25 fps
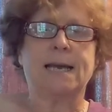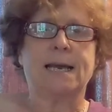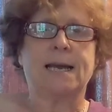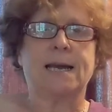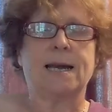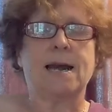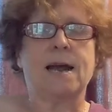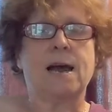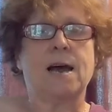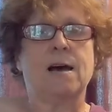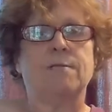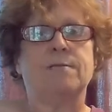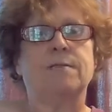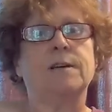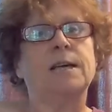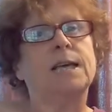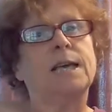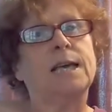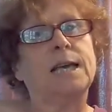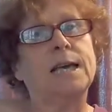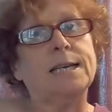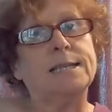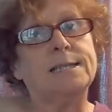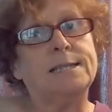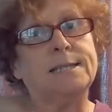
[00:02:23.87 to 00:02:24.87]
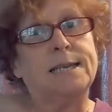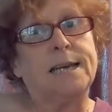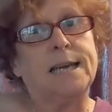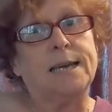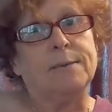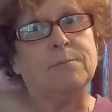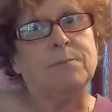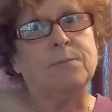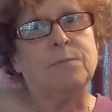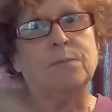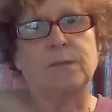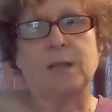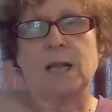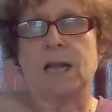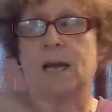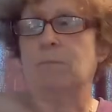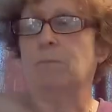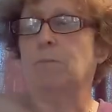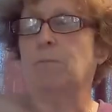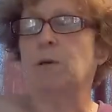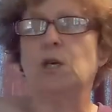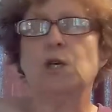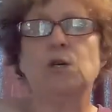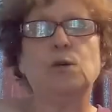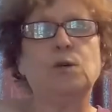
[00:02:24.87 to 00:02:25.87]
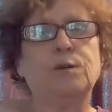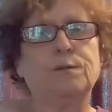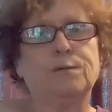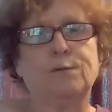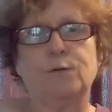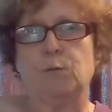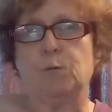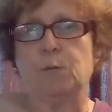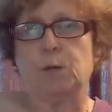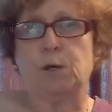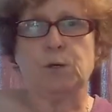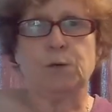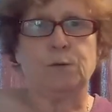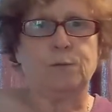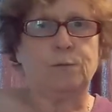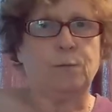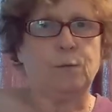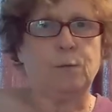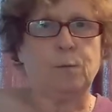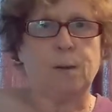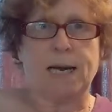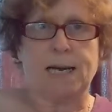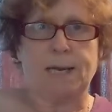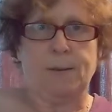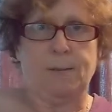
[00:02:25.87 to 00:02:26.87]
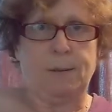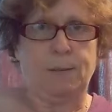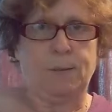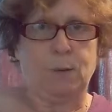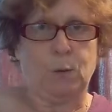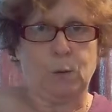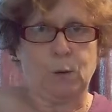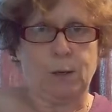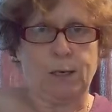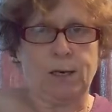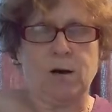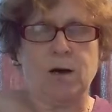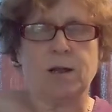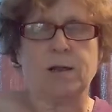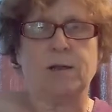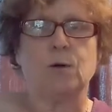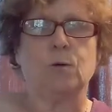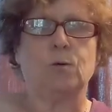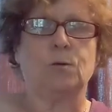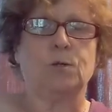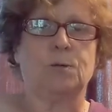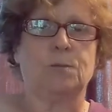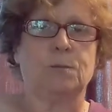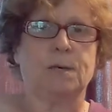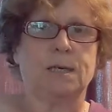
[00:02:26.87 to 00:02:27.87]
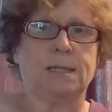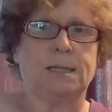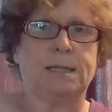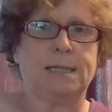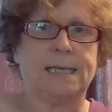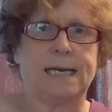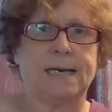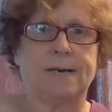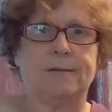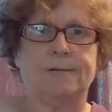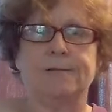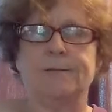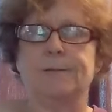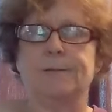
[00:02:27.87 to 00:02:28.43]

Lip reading: in love and kissed him. Beautiful, beautiful baby boy, I thought to myself.